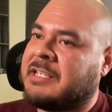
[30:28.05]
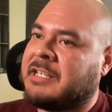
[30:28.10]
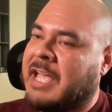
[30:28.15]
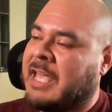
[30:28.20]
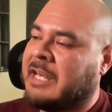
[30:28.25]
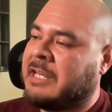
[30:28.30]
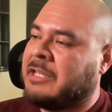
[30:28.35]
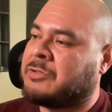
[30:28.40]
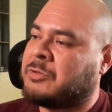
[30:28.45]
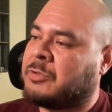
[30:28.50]

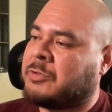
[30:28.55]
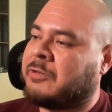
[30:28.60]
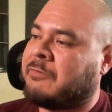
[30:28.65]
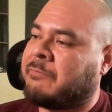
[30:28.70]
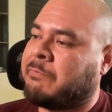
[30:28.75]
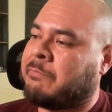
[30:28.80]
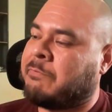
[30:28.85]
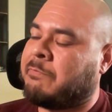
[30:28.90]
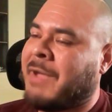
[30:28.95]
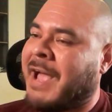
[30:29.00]
any sort of
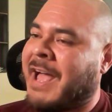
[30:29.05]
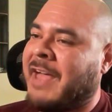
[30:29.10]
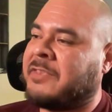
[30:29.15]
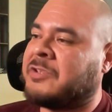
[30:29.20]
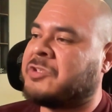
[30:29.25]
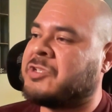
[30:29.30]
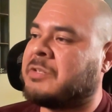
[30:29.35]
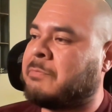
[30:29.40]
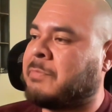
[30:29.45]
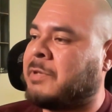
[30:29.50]

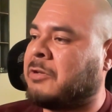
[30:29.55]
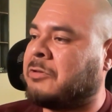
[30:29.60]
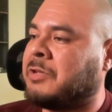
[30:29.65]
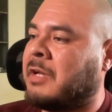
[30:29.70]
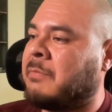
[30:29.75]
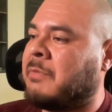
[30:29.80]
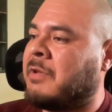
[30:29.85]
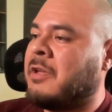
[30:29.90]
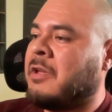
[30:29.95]
pathogen buildup